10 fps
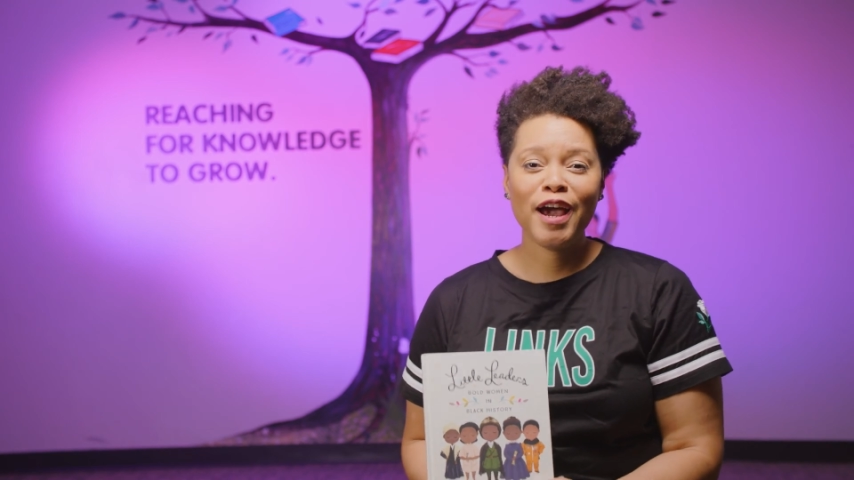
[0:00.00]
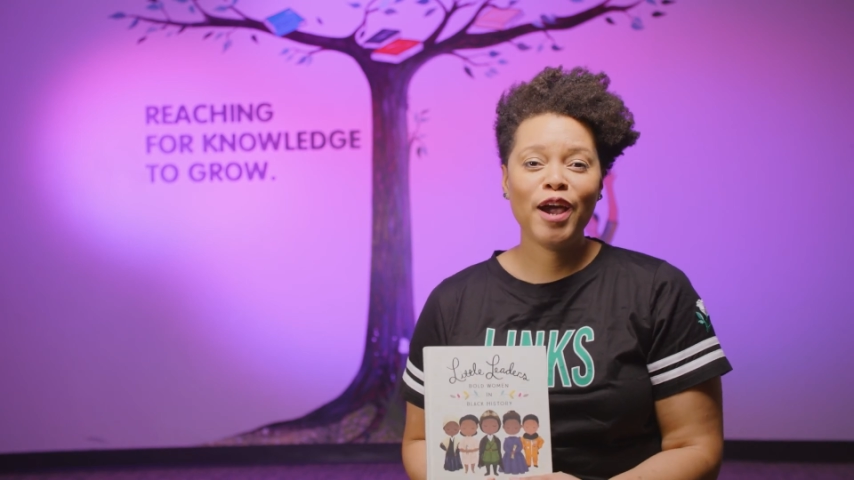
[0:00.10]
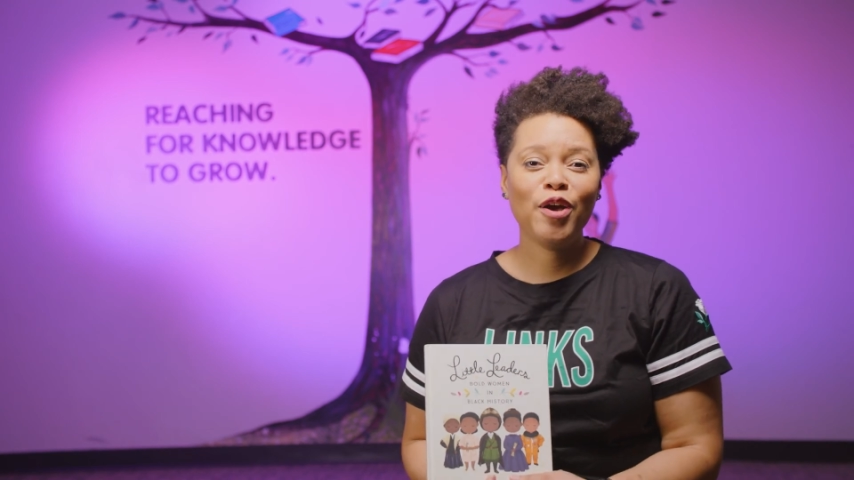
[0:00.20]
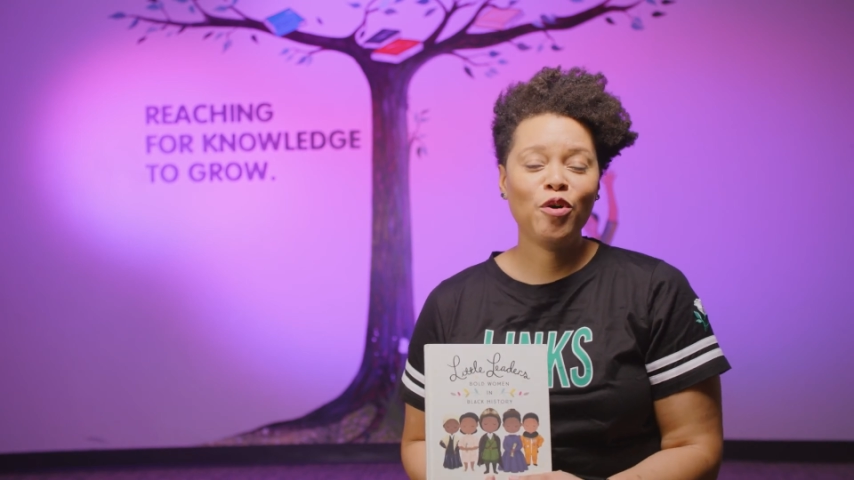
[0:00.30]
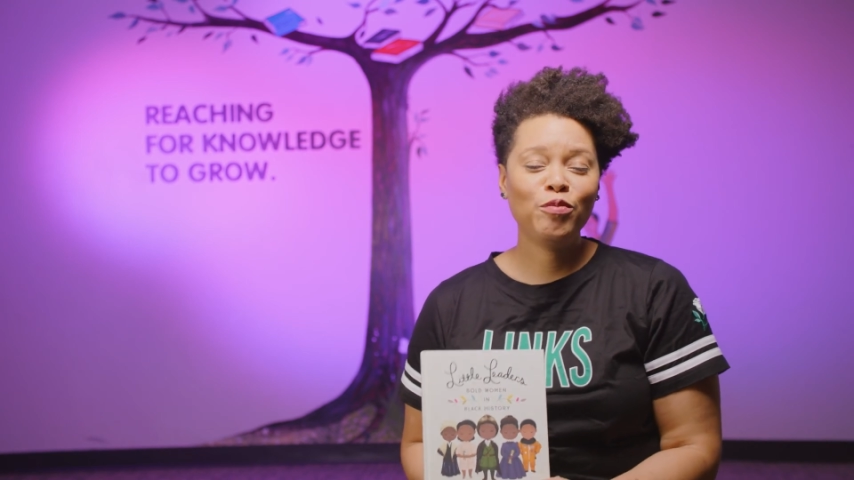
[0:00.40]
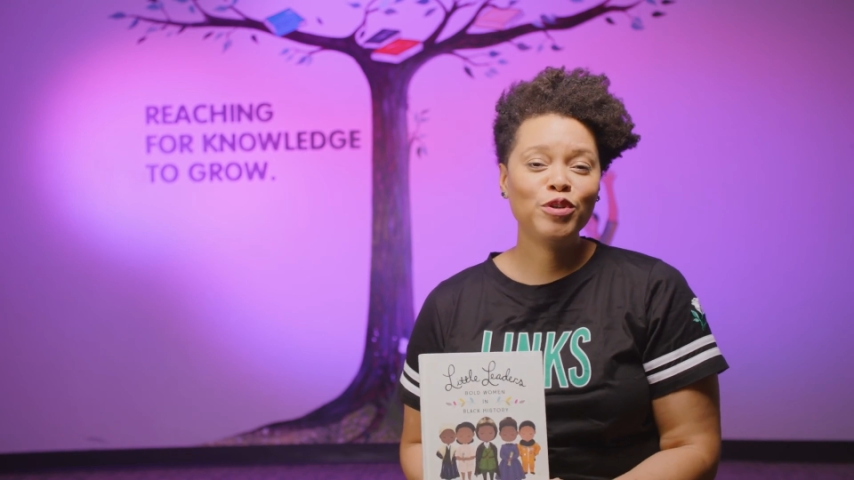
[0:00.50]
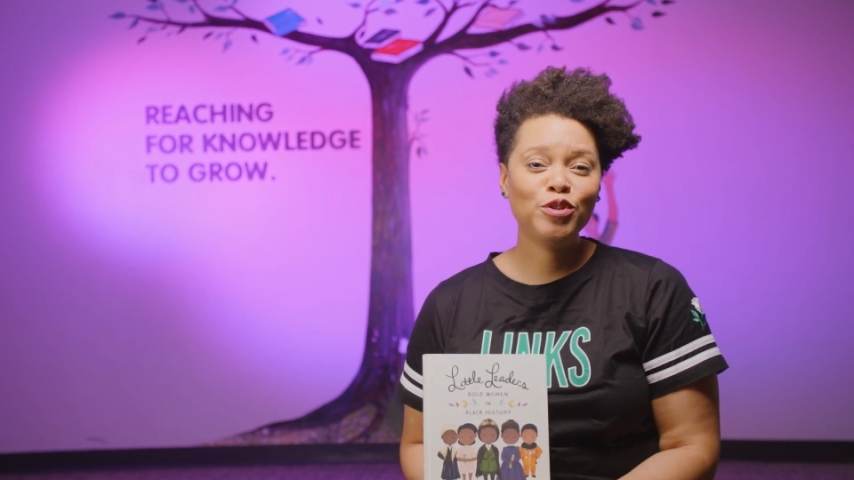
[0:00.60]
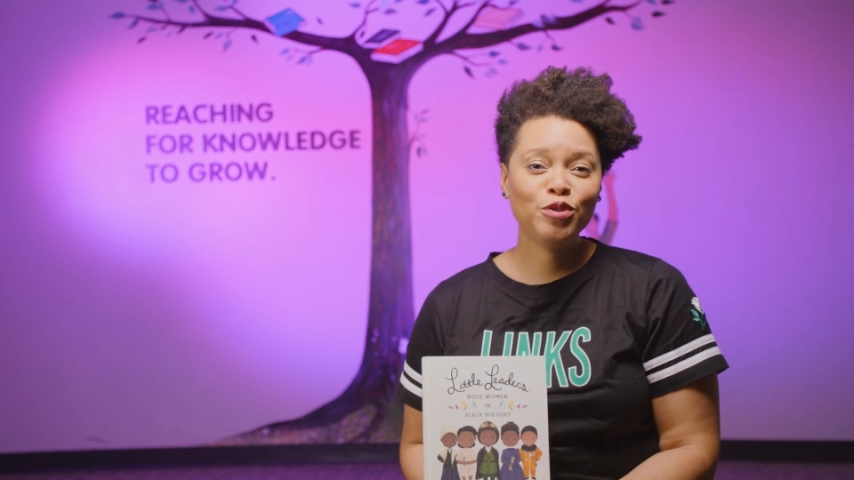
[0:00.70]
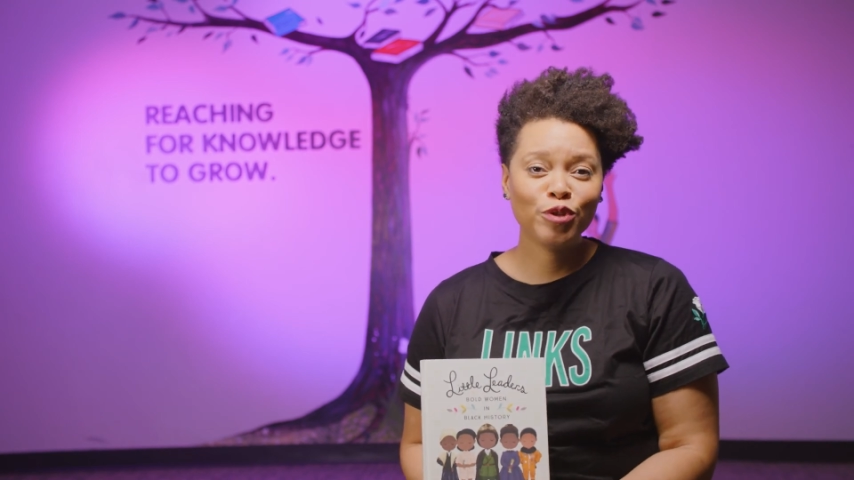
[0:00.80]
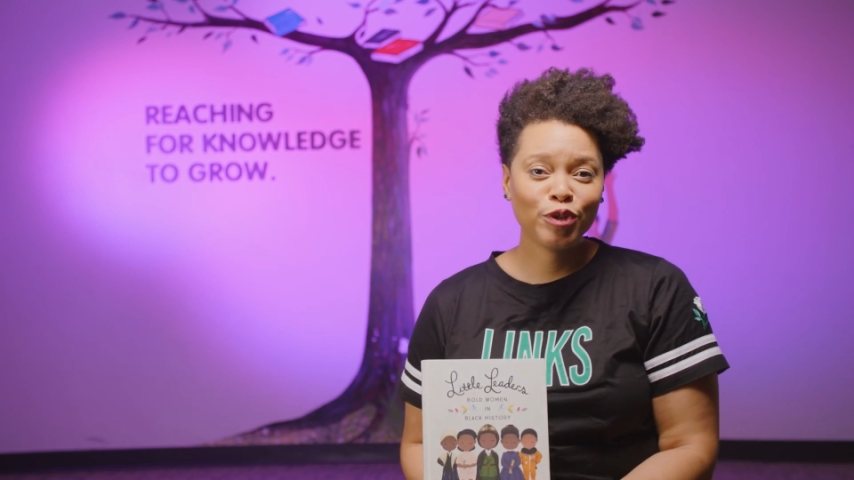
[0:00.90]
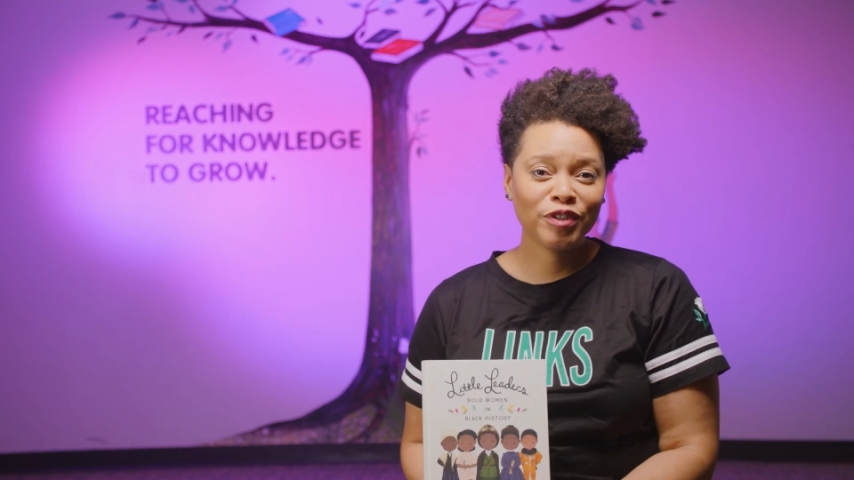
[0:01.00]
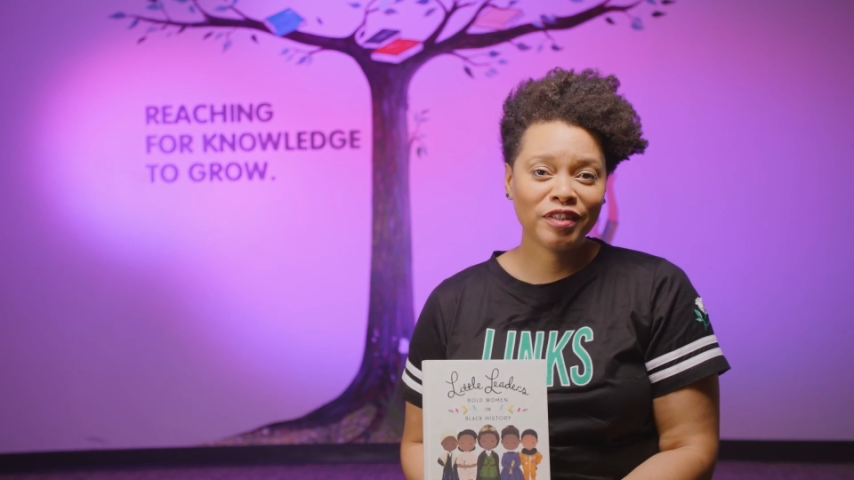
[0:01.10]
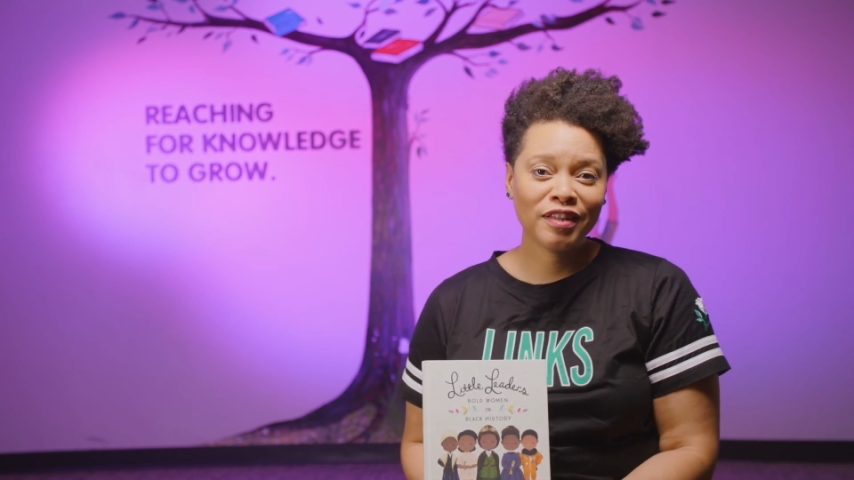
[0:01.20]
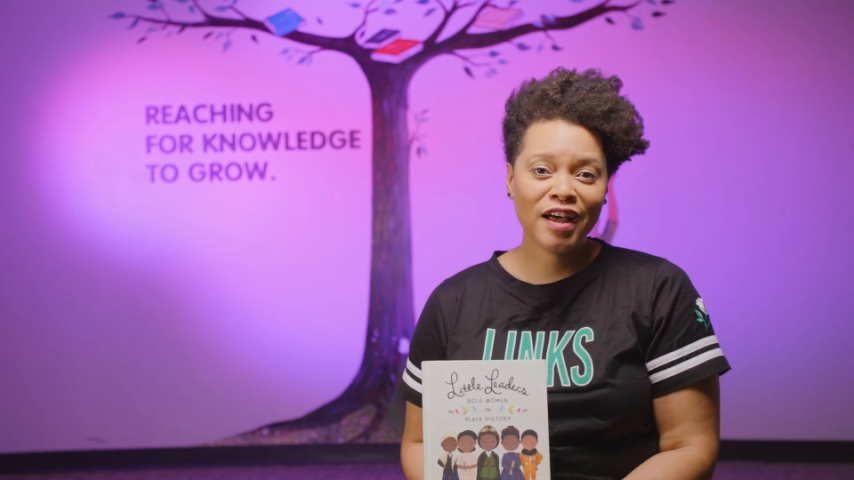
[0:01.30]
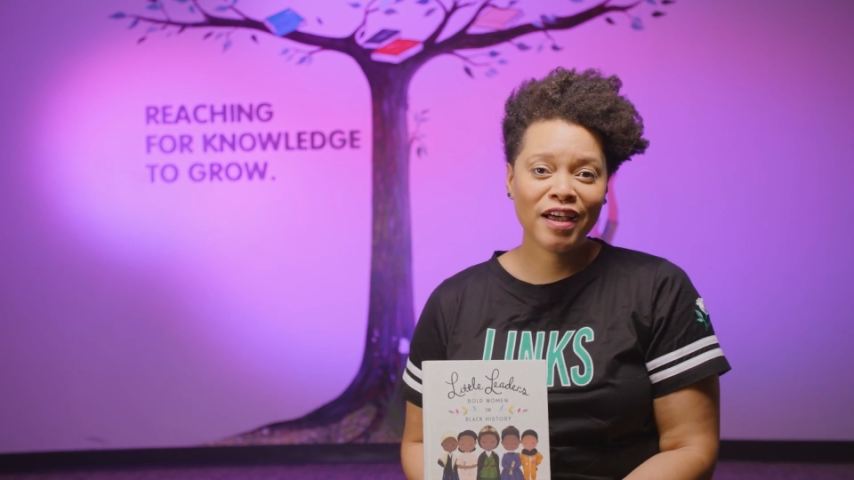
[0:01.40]
I hope that you learned a
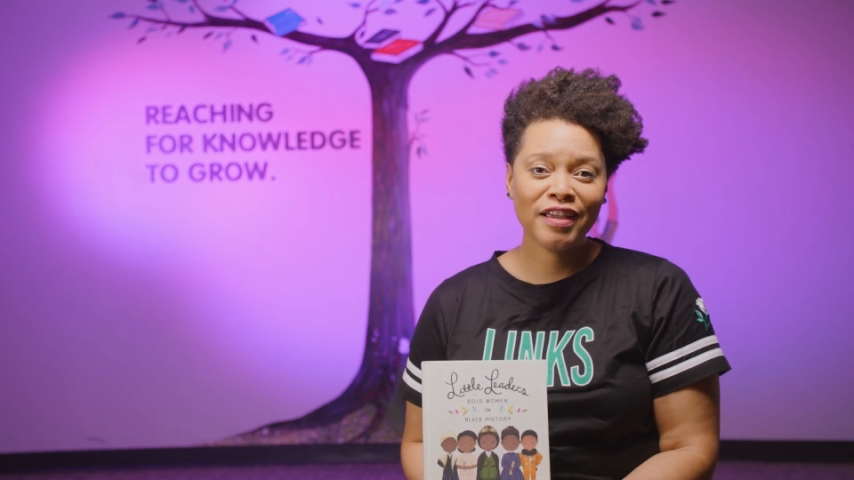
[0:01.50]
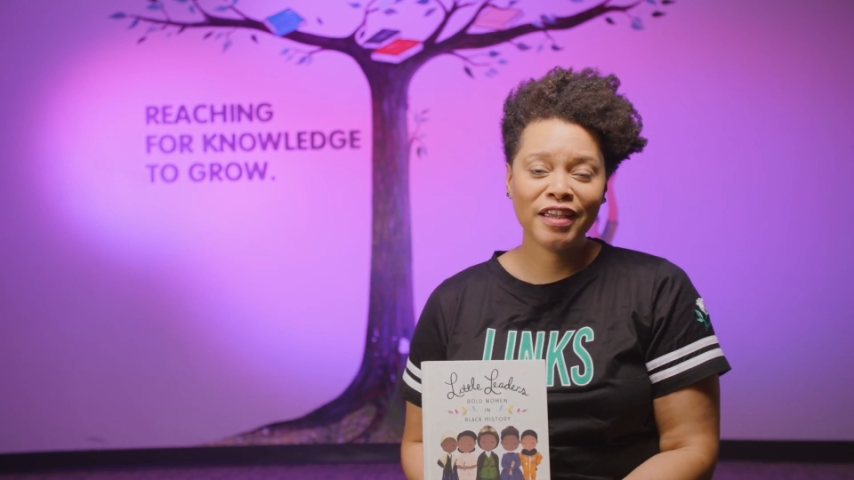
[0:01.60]
lot,